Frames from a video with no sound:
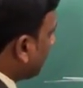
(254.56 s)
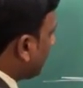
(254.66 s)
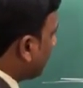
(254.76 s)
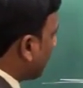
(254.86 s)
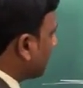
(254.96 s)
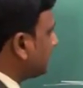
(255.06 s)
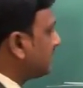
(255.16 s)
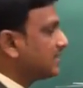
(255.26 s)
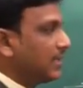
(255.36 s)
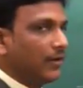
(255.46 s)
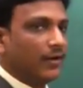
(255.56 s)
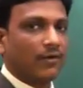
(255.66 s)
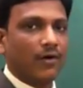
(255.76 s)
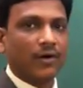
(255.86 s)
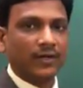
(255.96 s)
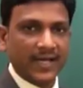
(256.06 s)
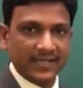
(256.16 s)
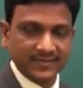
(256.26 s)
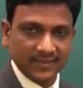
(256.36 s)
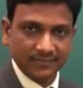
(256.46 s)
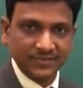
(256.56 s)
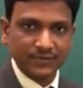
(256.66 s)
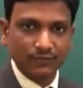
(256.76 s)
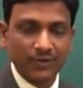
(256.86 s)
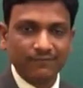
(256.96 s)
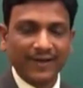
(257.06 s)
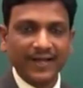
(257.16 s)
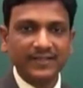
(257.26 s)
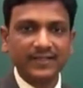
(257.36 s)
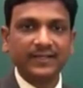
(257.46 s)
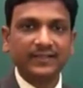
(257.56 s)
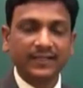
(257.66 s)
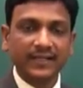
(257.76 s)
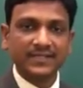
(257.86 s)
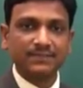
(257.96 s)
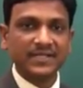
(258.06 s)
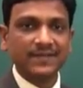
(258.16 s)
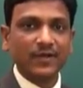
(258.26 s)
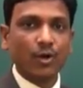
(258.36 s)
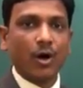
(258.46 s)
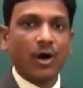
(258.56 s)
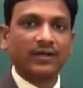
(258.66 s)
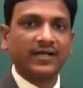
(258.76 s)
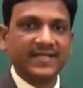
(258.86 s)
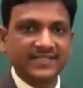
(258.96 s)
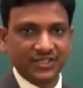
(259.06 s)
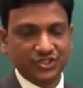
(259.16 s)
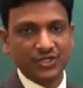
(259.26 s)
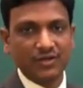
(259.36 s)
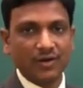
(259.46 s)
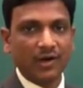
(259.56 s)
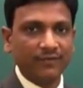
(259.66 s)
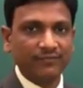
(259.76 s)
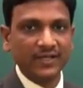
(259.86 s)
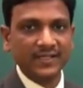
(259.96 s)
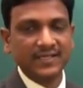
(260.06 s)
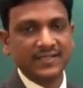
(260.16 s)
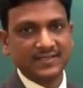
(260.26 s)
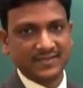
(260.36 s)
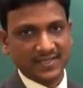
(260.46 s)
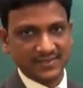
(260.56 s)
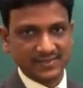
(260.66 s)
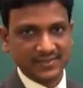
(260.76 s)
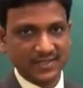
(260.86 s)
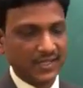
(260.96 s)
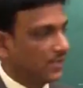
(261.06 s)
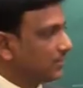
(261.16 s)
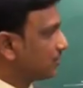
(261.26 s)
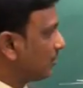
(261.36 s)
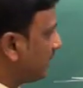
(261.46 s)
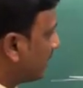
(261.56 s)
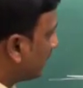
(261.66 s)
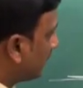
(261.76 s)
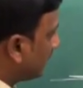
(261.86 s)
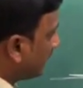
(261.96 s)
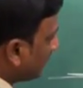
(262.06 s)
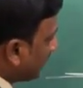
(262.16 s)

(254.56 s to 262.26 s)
in multicellular organisms, we find a specific organization of cells. So here,